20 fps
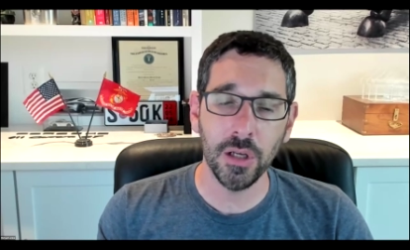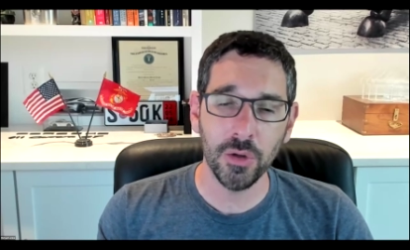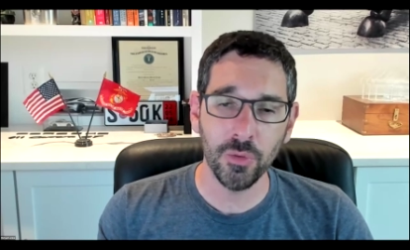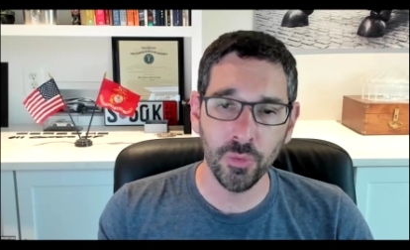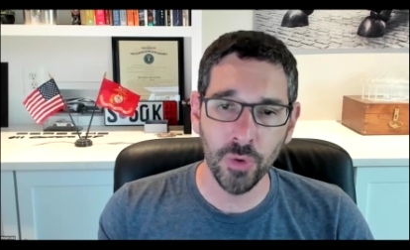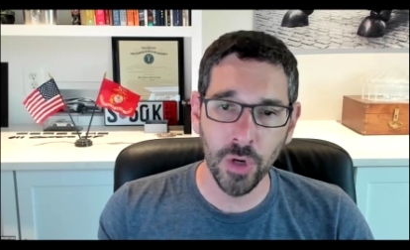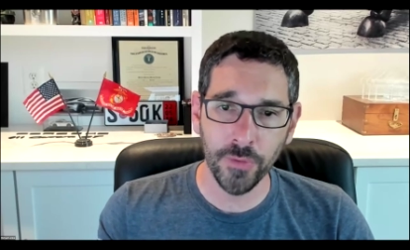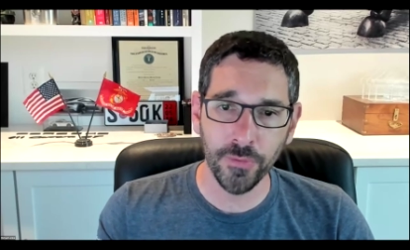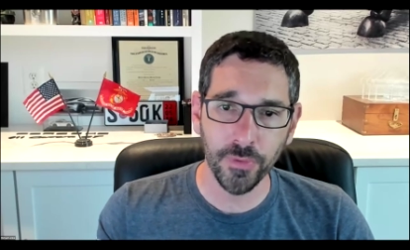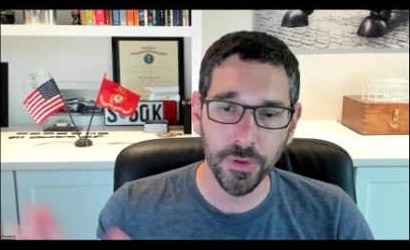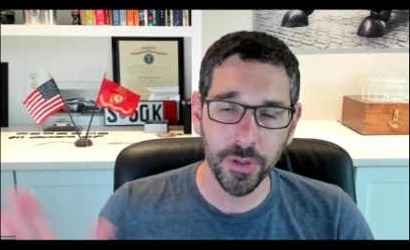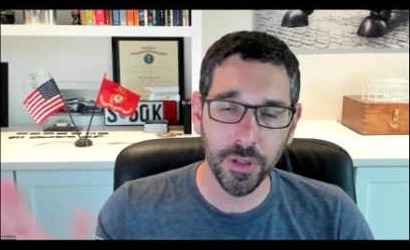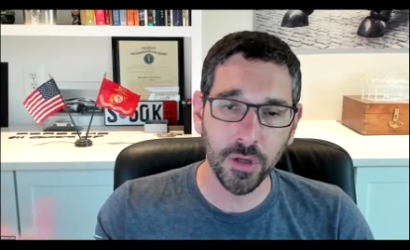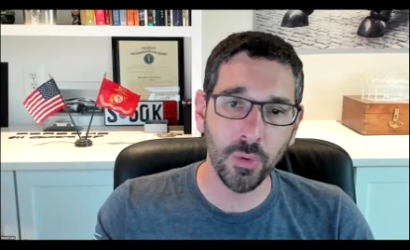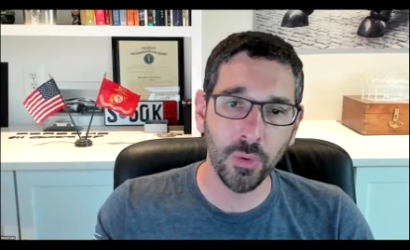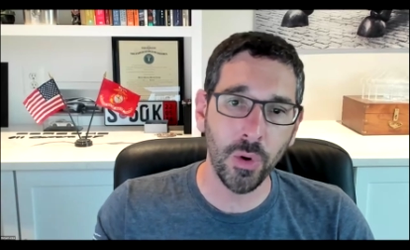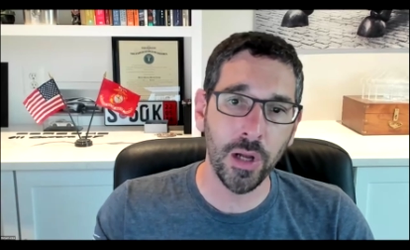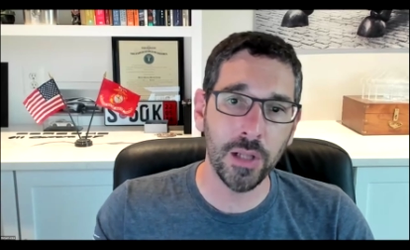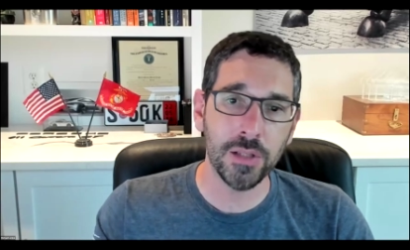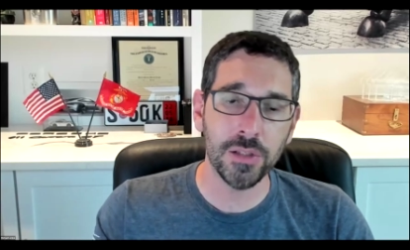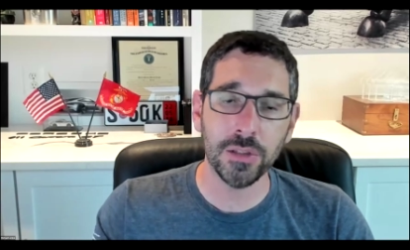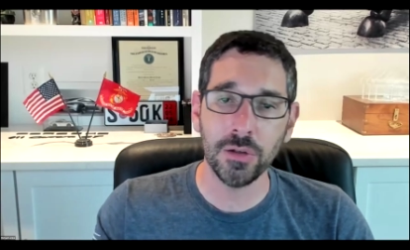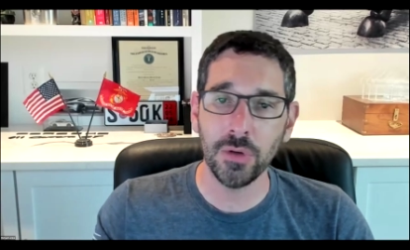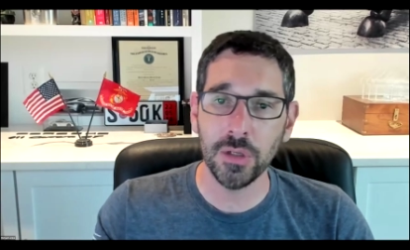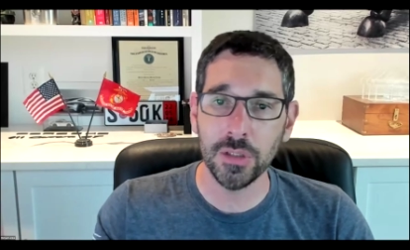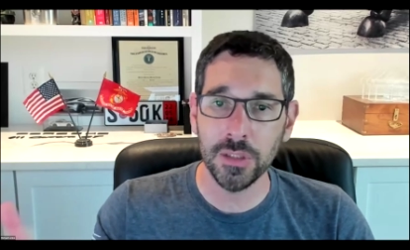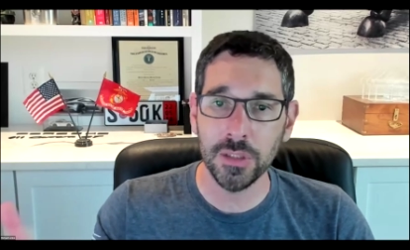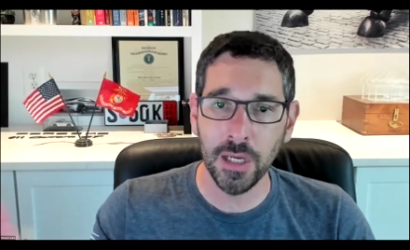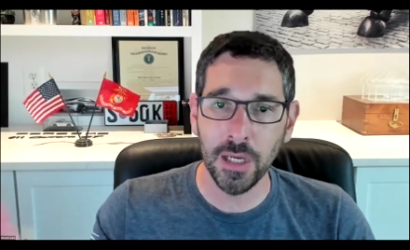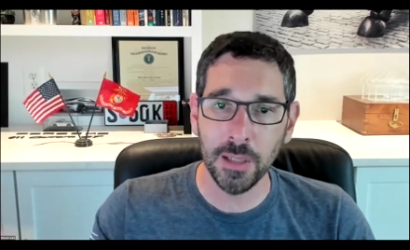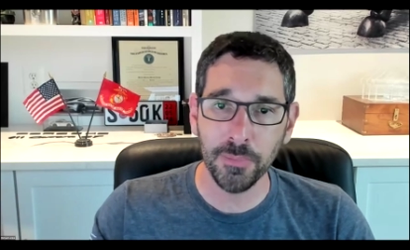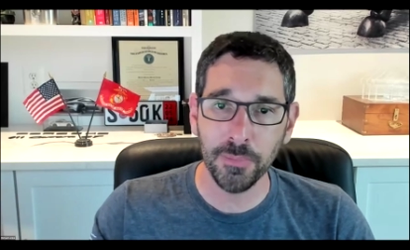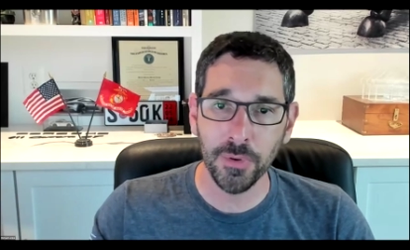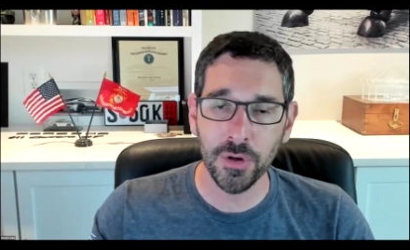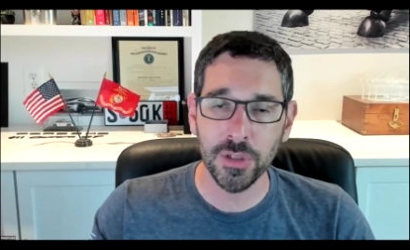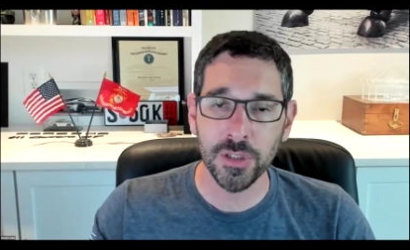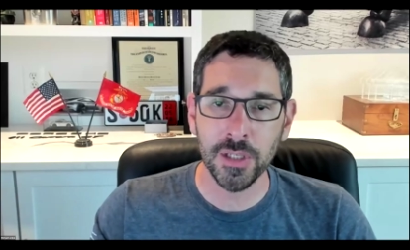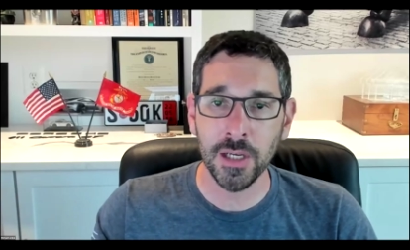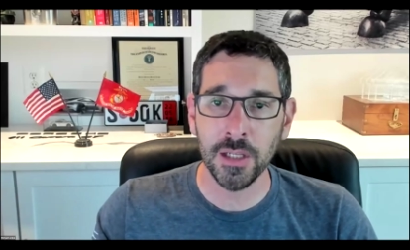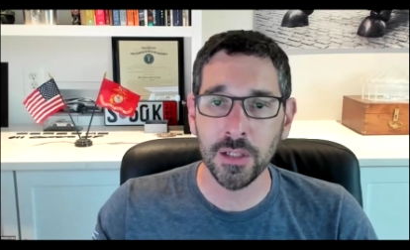roughly equates to a
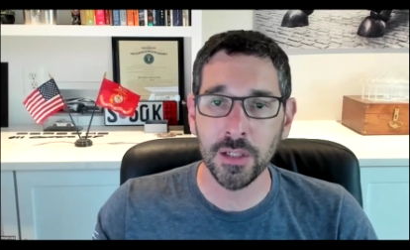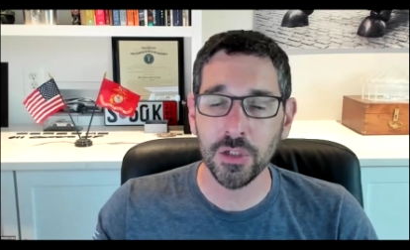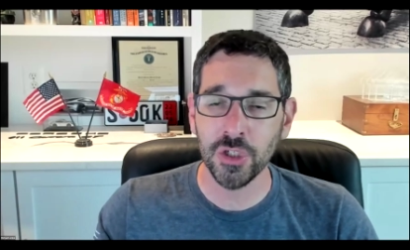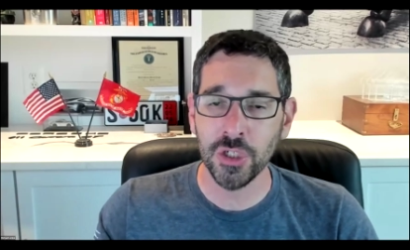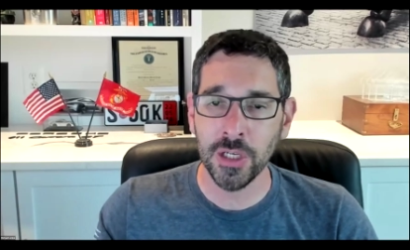10%